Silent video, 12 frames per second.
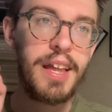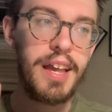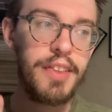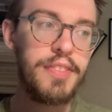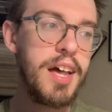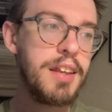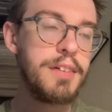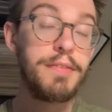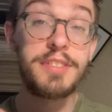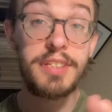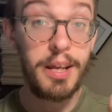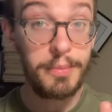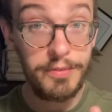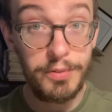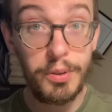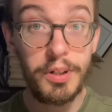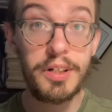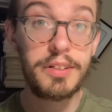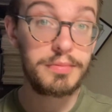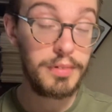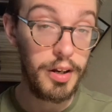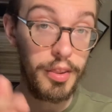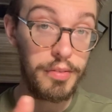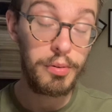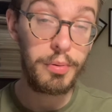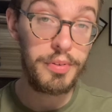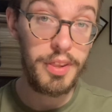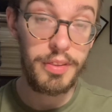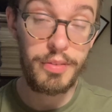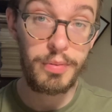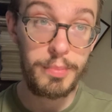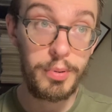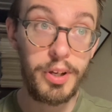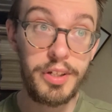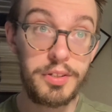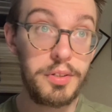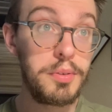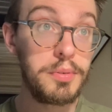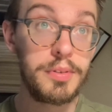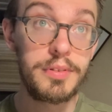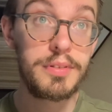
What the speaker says: And then if it's an M4, run it with the 3.2,